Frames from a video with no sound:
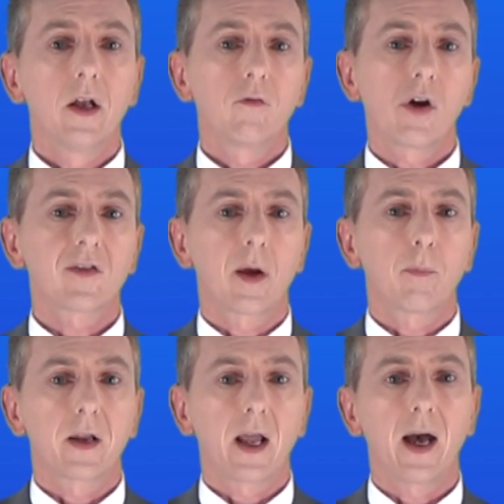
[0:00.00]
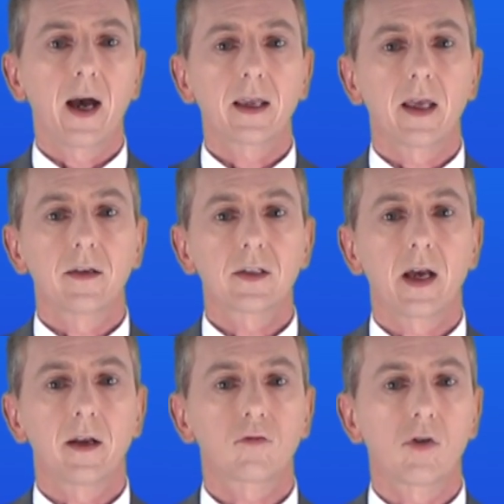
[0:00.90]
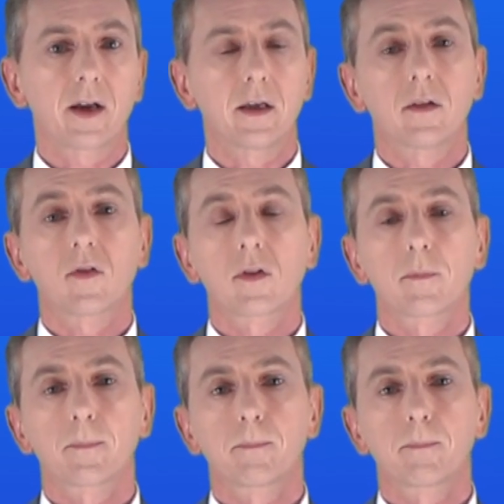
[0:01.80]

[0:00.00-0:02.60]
for example, in high-end tennis rackets.